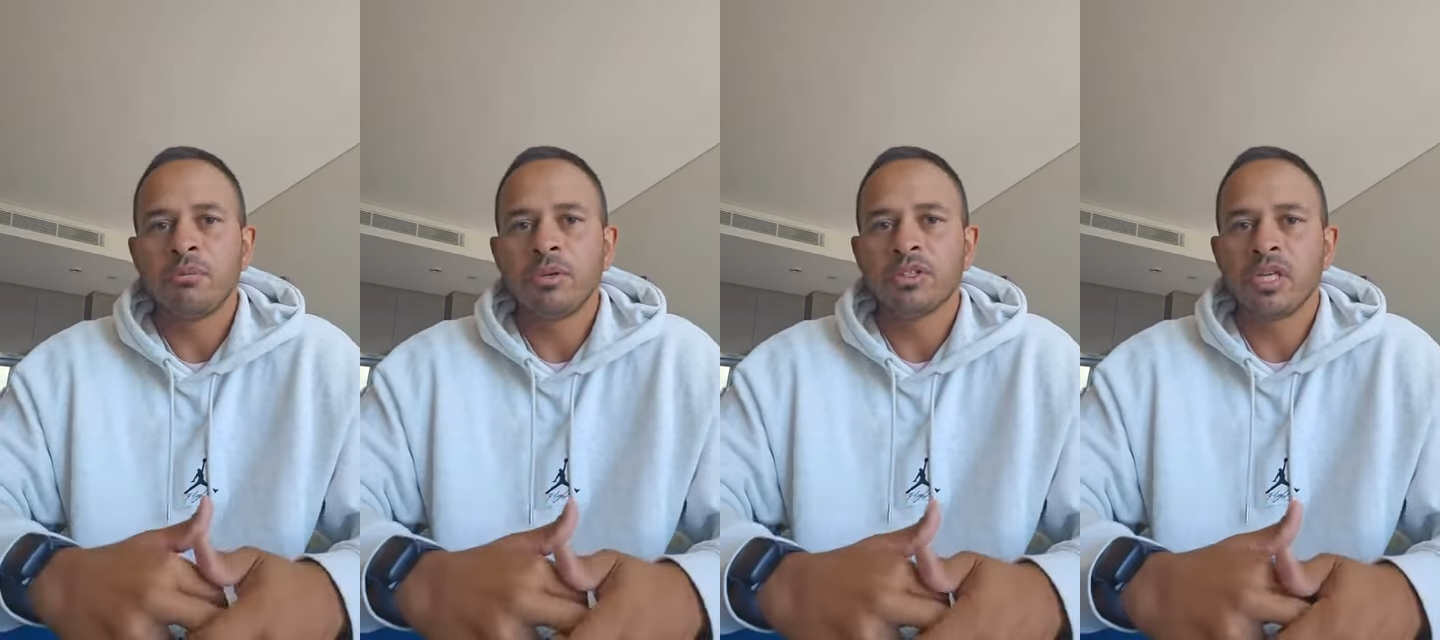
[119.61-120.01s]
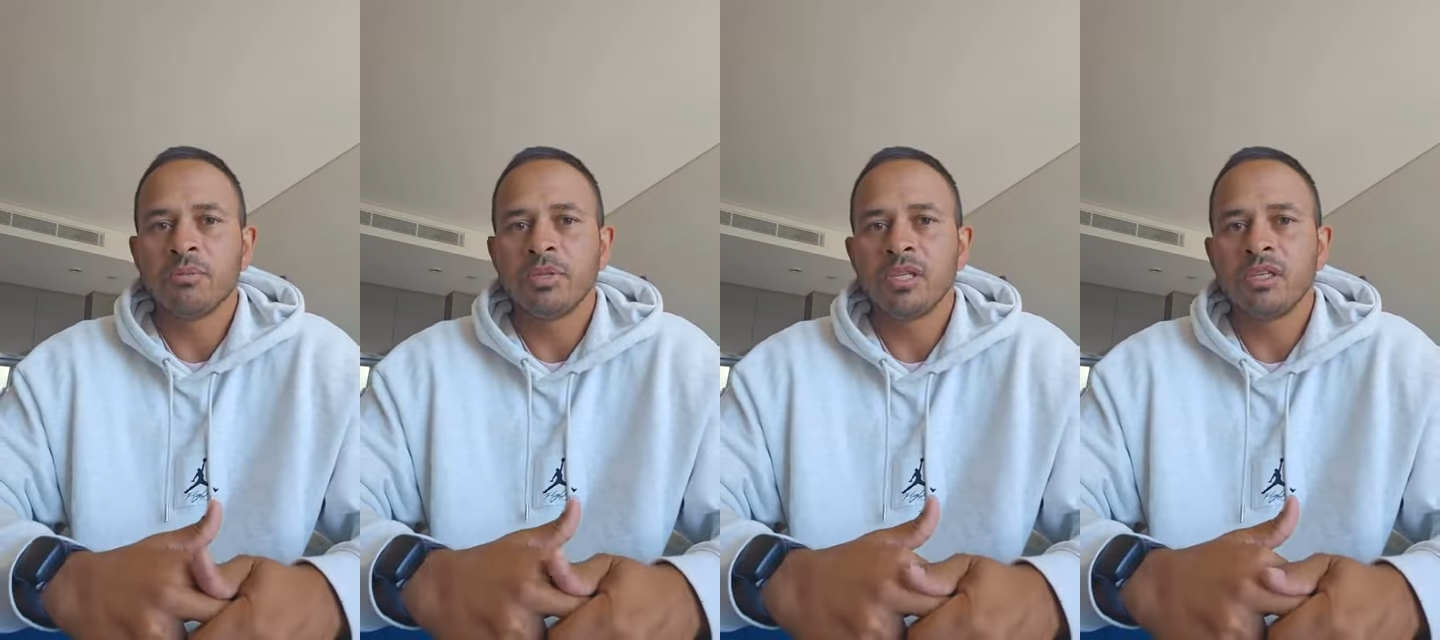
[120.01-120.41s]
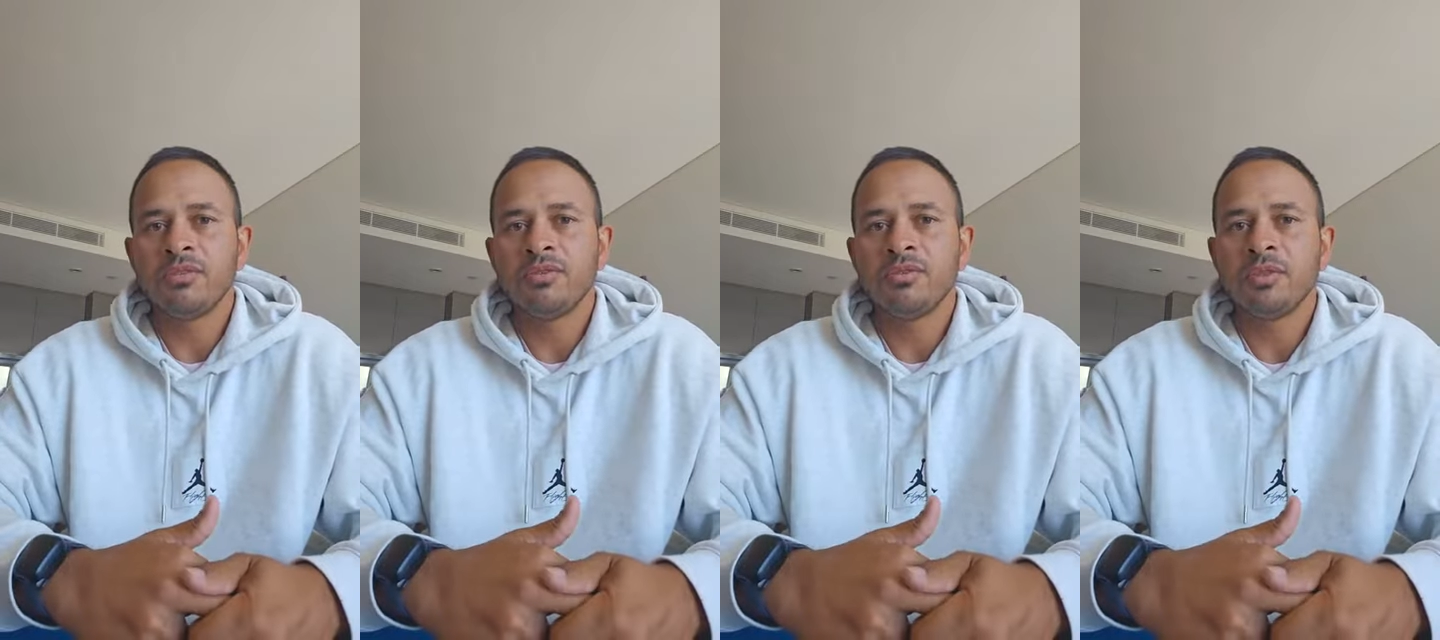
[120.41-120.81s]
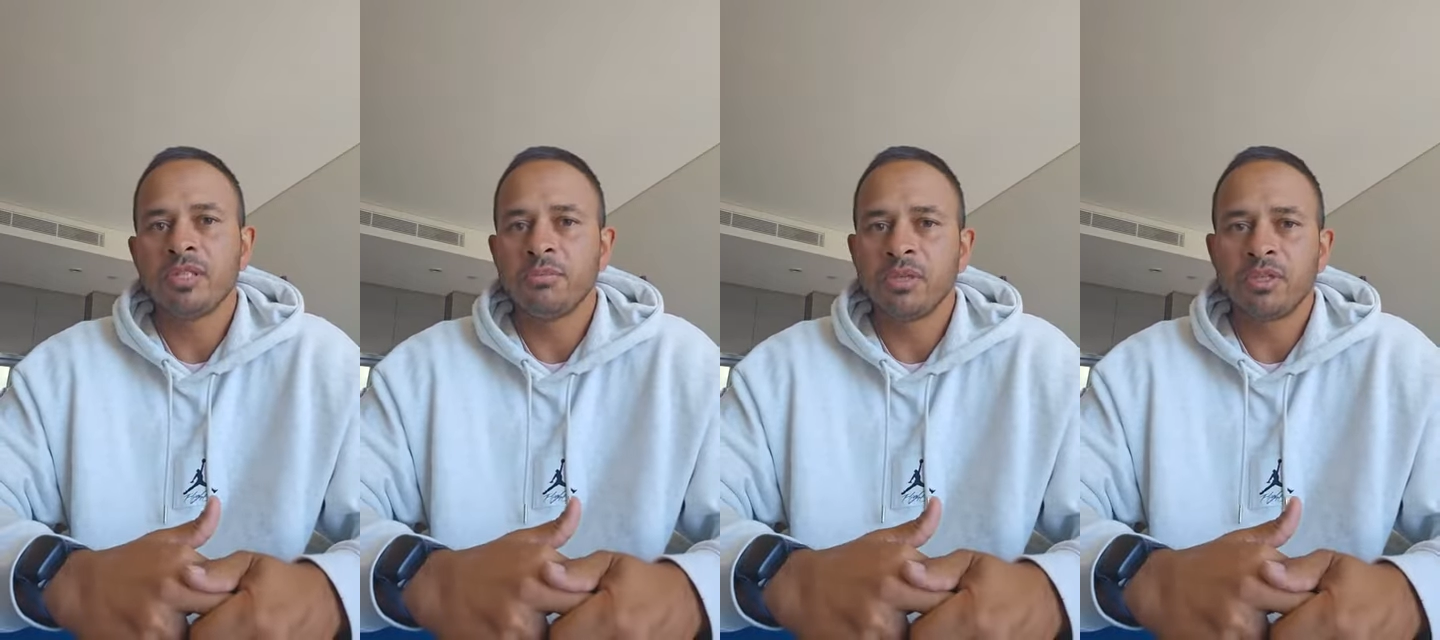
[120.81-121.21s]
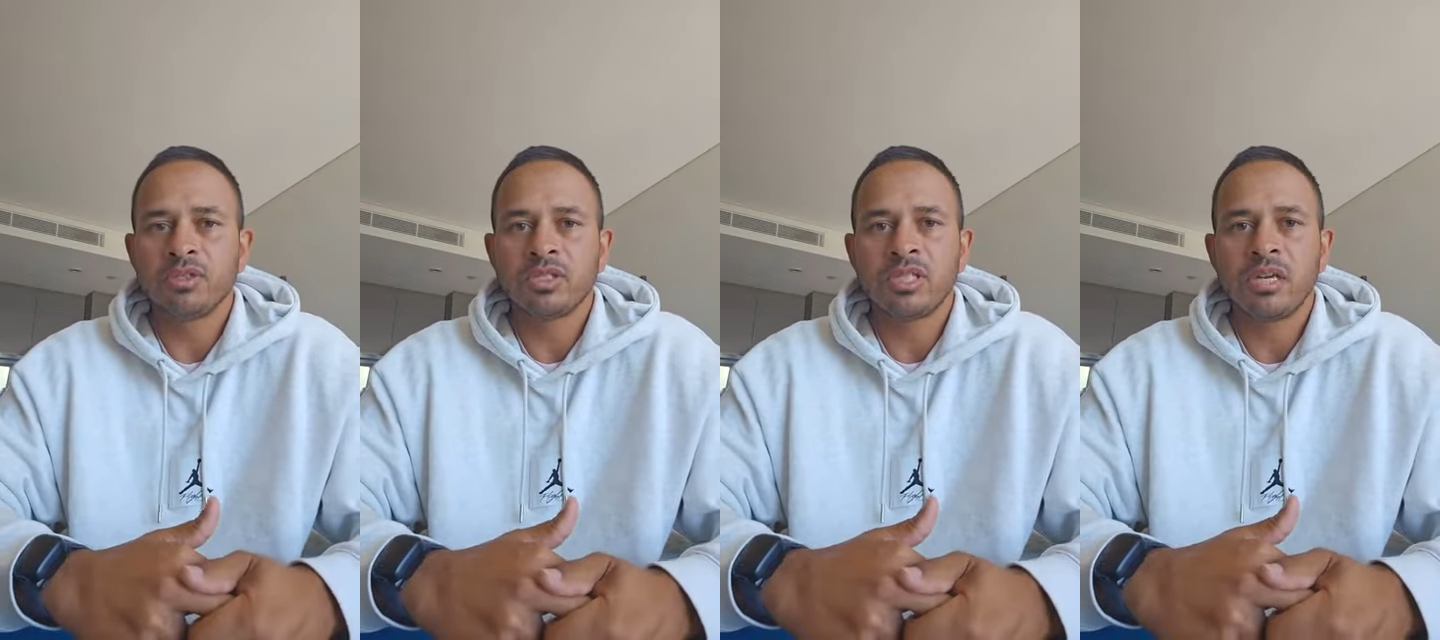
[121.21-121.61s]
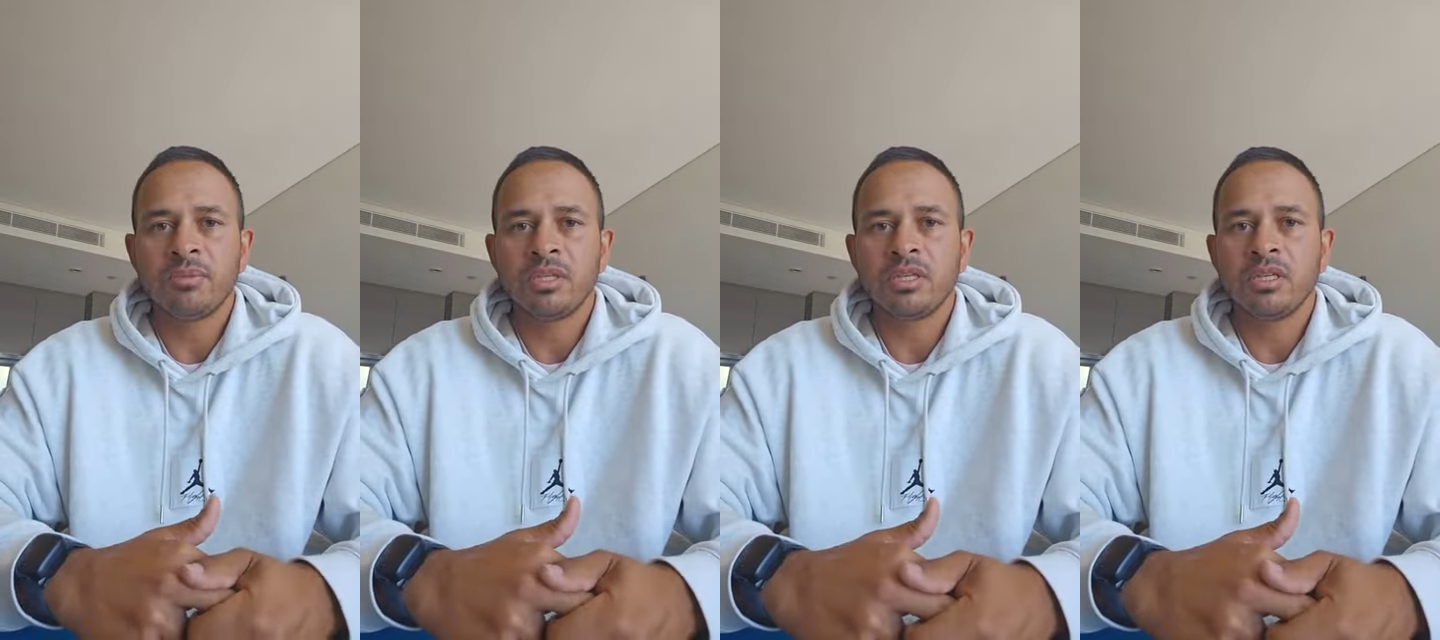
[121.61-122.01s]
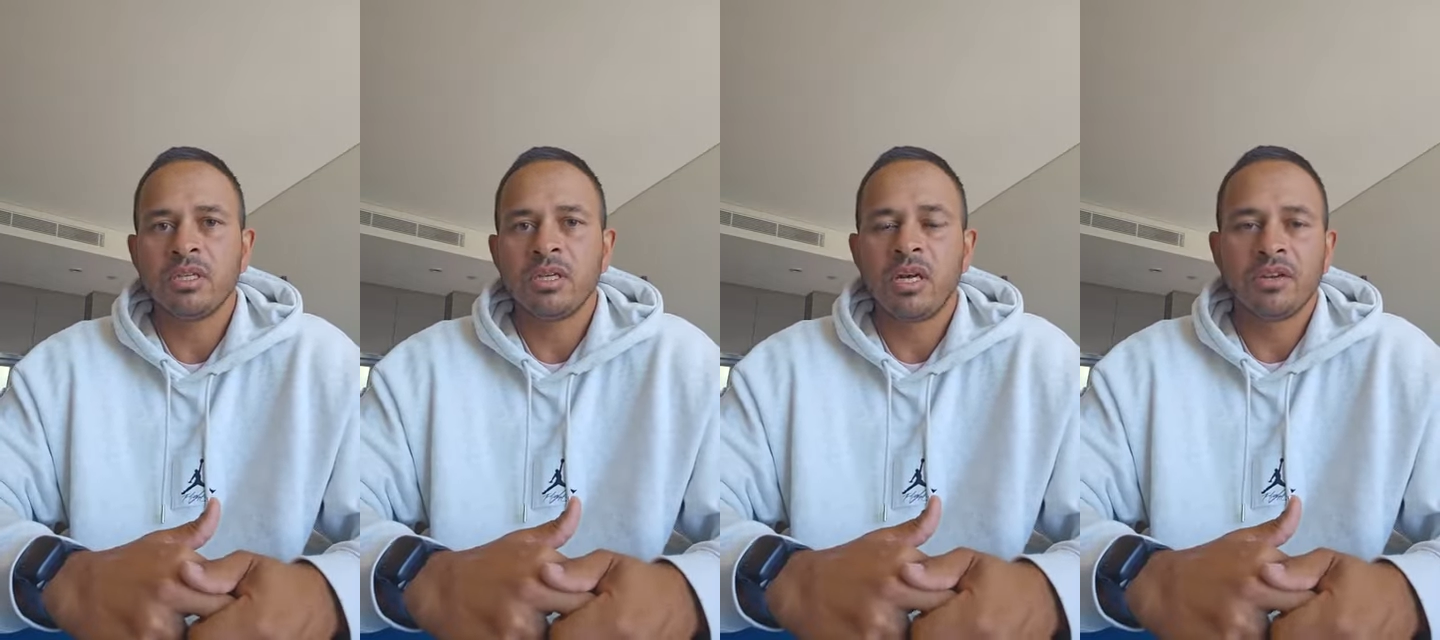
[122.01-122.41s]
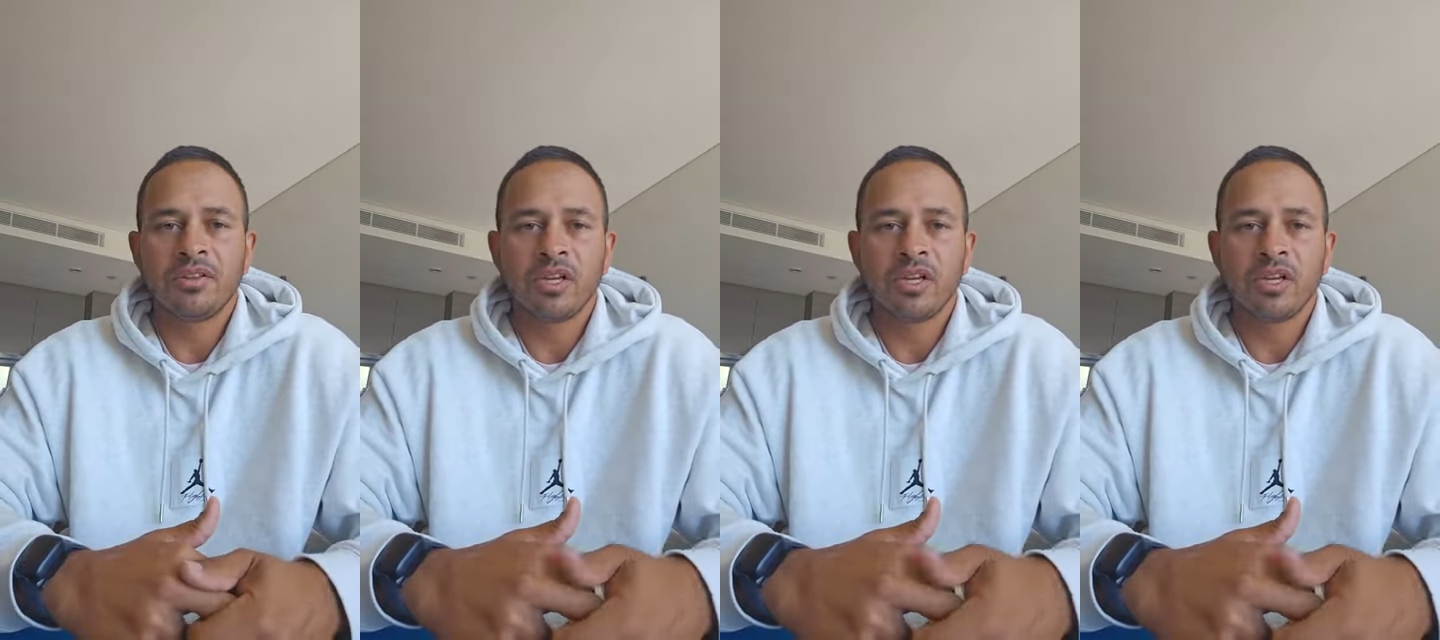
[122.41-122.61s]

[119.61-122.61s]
because they believe it's a political statement under